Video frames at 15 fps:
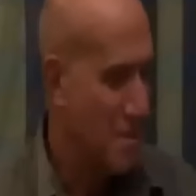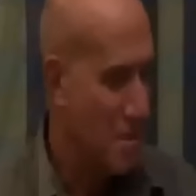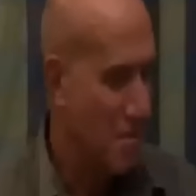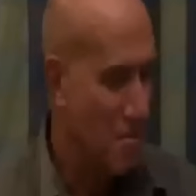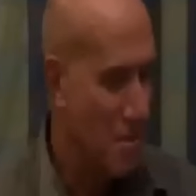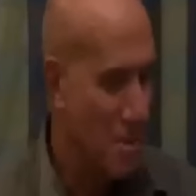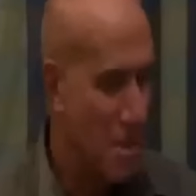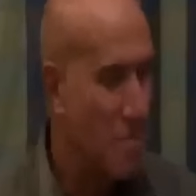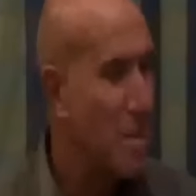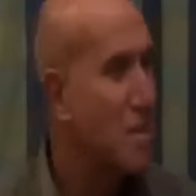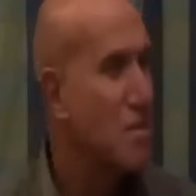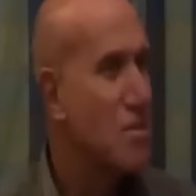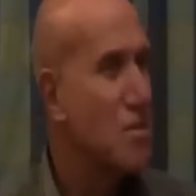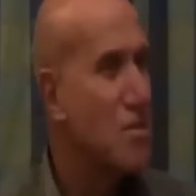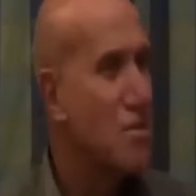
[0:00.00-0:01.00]
And there were some
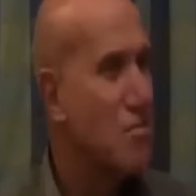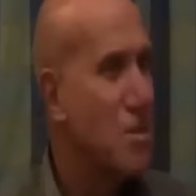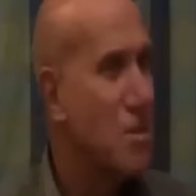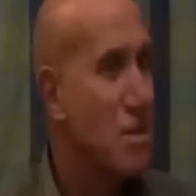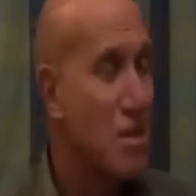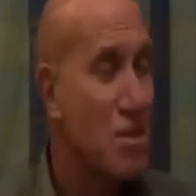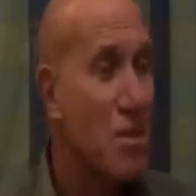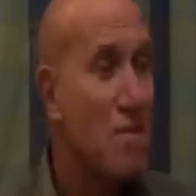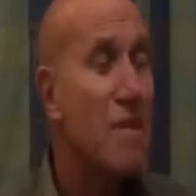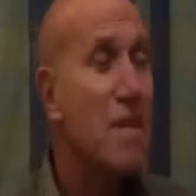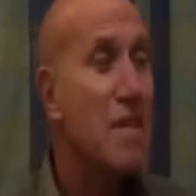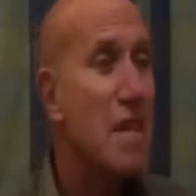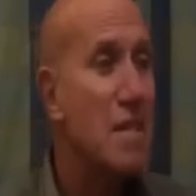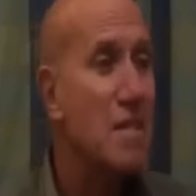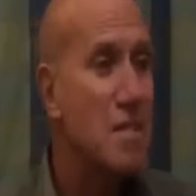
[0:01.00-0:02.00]
instances where it got
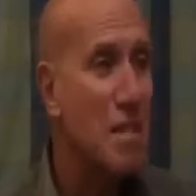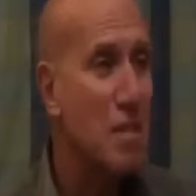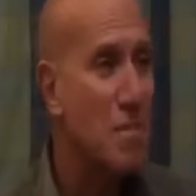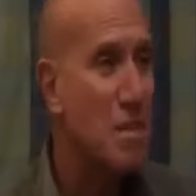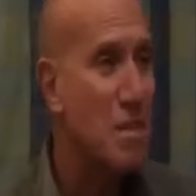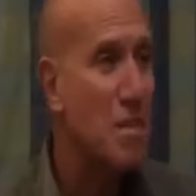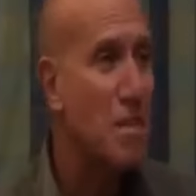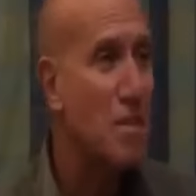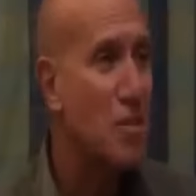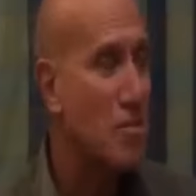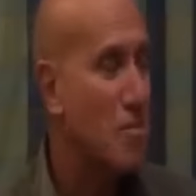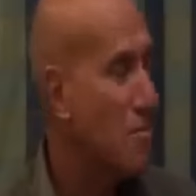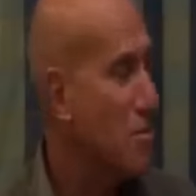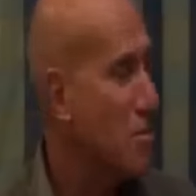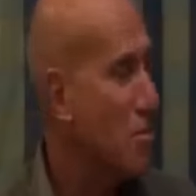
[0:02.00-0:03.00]
very nasty. I mean, in
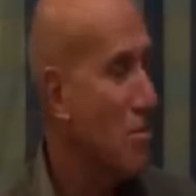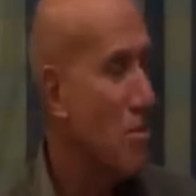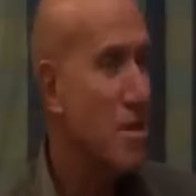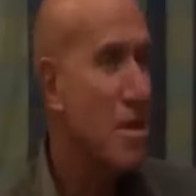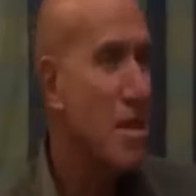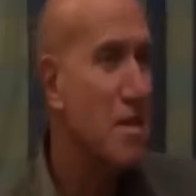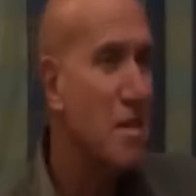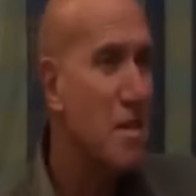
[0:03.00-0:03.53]
Egypt, I was called an